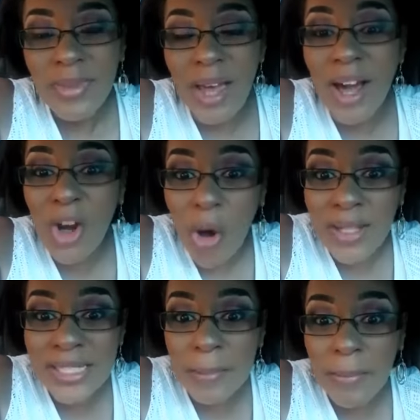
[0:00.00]
an
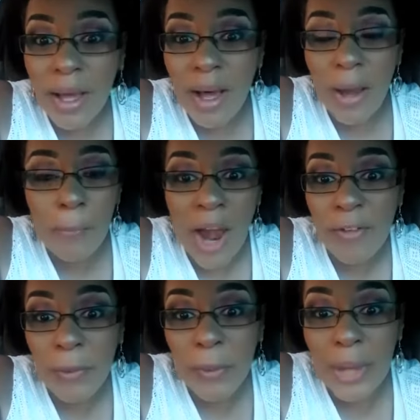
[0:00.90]
awesome,
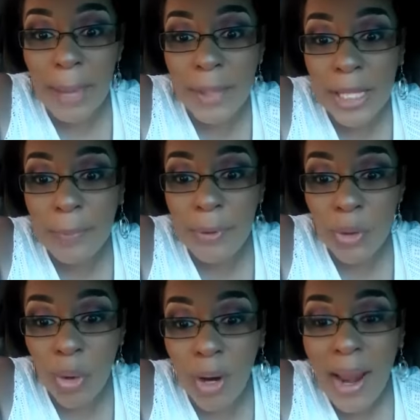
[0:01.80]
profitable
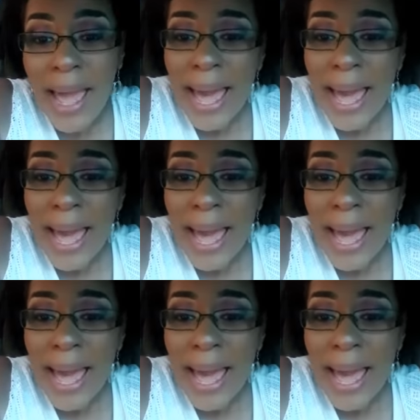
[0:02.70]
MLMpreneur.